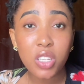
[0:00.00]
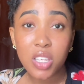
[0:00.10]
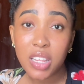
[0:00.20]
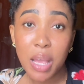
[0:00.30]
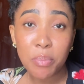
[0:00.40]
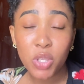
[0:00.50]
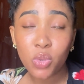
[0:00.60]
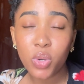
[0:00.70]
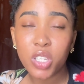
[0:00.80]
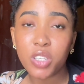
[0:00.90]
let me
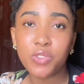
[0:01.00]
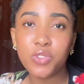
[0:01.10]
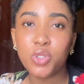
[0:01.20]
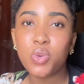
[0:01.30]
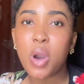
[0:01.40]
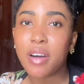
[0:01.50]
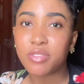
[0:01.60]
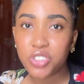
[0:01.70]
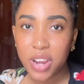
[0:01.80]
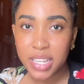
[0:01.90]
know if you have
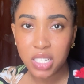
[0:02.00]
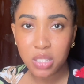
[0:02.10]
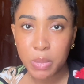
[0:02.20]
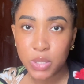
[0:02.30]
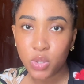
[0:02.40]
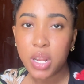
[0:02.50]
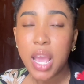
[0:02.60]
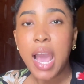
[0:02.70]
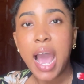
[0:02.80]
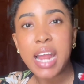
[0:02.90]
tried this method
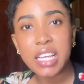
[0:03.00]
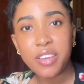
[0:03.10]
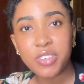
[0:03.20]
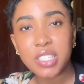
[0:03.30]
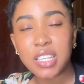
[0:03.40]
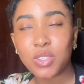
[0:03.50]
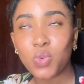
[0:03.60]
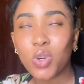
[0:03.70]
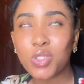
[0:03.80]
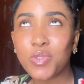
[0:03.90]
and if it has
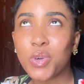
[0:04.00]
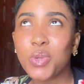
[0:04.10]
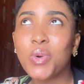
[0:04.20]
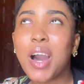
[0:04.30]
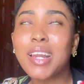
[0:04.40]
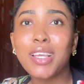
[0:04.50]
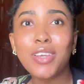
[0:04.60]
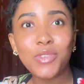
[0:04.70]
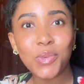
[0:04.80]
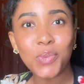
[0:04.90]
worked for you, and
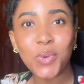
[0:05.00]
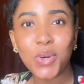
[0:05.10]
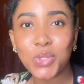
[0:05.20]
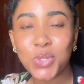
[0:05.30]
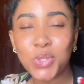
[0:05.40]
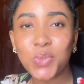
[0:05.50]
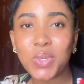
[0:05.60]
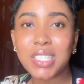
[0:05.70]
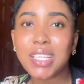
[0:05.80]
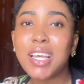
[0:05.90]
if you will continue
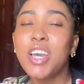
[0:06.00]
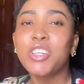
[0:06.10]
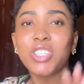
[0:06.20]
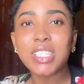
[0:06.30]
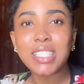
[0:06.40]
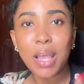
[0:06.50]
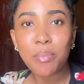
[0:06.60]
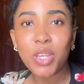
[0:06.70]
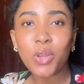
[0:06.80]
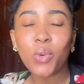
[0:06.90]
with it. Just let
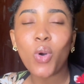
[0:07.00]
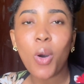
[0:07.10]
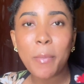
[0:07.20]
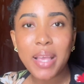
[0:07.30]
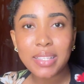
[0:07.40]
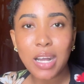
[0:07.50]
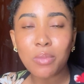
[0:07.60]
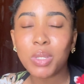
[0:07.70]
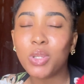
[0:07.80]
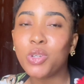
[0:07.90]
me know. Comment down
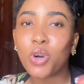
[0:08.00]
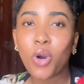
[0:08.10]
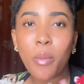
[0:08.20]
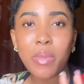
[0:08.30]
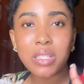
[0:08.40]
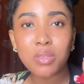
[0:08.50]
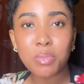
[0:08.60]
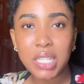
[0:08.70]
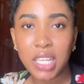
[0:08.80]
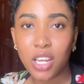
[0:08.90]
below. Your comments
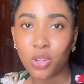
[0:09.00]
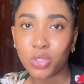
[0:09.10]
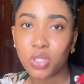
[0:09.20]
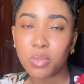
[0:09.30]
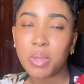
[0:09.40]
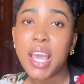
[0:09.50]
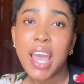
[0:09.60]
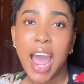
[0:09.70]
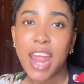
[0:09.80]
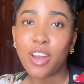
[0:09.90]
mean a lot to me.
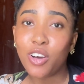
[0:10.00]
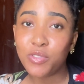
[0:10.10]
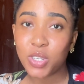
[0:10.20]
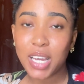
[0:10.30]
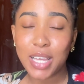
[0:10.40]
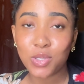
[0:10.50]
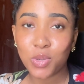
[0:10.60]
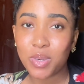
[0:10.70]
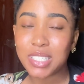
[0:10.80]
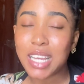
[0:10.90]
I love you guys so
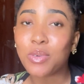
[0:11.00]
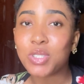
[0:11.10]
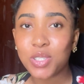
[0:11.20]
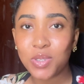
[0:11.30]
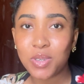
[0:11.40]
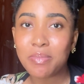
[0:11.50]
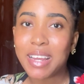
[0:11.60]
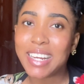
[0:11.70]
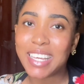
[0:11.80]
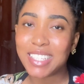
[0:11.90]
much. I'll see you in my
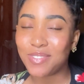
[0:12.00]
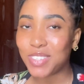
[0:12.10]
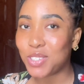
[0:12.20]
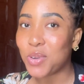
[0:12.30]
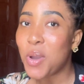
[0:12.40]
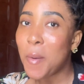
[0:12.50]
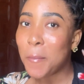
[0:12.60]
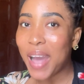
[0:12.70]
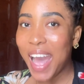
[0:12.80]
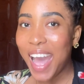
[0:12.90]
next video.
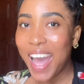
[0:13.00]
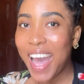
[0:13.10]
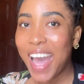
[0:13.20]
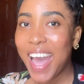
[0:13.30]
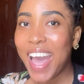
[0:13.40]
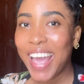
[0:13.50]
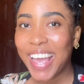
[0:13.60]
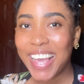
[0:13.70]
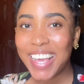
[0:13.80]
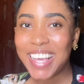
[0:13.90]

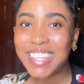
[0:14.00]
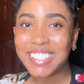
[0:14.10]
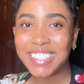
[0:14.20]
Bye.